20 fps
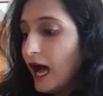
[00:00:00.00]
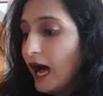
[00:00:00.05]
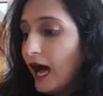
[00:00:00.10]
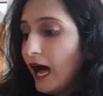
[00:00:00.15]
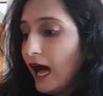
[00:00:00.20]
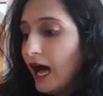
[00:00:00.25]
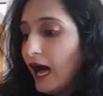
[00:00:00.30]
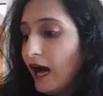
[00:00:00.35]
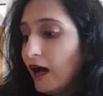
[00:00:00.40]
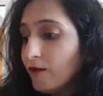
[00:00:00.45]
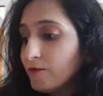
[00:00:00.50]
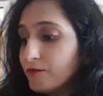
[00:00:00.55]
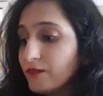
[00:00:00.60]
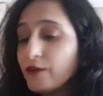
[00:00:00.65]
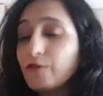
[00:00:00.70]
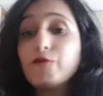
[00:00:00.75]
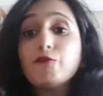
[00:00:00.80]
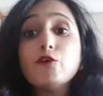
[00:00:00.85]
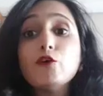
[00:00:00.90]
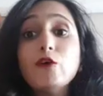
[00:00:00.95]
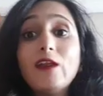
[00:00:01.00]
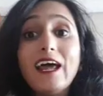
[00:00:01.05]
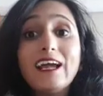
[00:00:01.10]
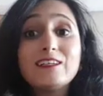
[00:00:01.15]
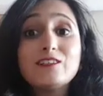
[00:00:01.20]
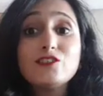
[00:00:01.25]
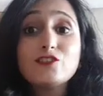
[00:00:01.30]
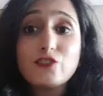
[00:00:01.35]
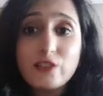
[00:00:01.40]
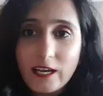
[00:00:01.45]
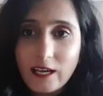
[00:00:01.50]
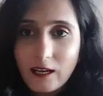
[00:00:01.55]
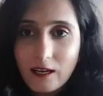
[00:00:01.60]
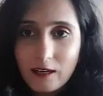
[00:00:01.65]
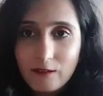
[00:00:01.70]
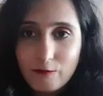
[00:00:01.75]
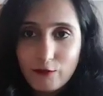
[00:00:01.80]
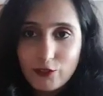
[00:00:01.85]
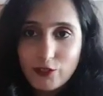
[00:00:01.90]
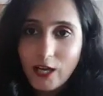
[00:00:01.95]
If you like to
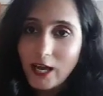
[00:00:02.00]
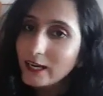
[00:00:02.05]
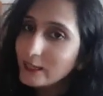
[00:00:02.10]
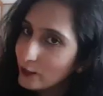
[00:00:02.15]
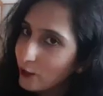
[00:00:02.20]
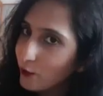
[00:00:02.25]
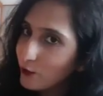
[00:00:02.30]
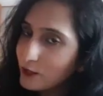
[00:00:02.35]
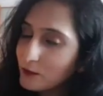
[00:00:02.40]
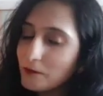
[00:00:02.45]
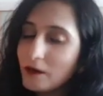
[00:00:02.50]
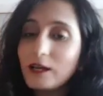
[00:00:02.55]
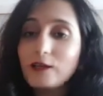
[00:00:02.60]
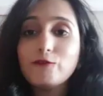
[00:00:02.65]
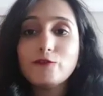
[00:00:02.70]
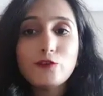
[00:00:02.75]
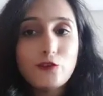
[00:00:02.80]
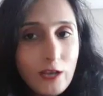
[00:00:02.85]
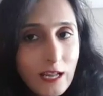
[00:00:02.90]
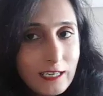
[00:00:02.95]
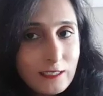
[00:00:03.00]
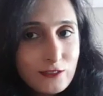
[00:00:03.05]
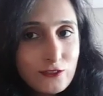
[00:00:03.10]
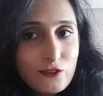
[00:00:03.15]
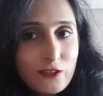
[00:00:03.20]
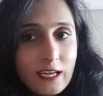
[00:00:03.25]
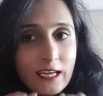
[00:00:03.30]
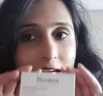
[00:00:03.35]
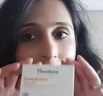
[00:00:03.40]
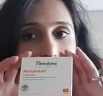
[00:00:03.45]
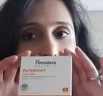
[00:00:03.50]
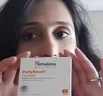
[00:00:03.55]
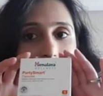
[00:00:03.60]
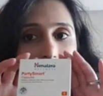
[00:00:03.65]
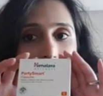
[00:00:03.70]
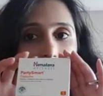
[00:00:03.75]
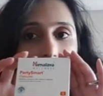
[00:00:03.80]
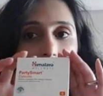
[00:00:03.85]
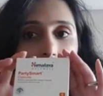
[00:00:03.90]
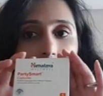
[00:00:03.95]
drink, which I don't, but if you like to drink,
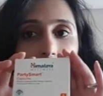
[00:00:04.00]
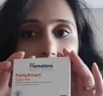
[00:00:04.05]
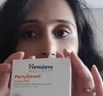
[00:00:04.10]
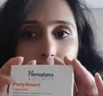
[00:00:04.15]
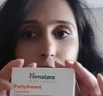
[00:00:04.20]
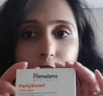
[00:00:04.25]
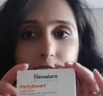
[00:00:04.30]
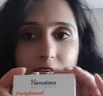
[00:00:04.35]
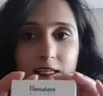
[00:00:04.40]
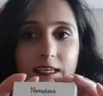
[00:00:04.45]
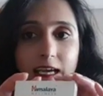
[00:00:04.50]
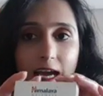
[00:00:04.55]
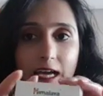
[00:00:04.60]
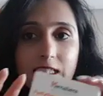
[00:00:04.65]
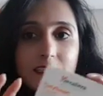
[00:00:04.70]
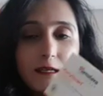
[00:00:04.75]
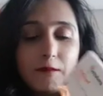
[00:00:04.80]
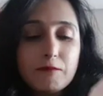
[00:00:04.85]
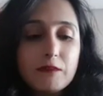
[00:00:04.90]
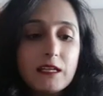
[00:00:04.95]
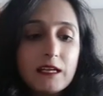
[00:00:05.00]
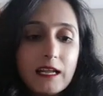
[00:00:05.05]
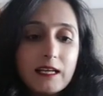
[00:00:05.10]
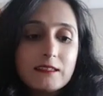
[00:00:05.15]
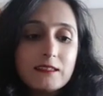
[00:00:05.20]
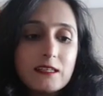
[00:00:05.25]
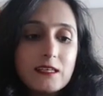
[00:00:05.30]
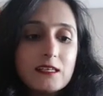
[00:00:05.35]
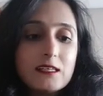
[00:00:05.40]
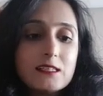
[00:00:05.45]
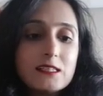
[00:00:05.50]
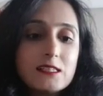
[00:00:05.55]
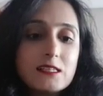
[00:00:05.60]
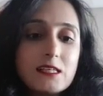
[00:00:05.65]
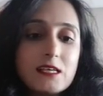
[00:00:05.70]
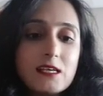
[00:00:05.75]
you can carry something like these.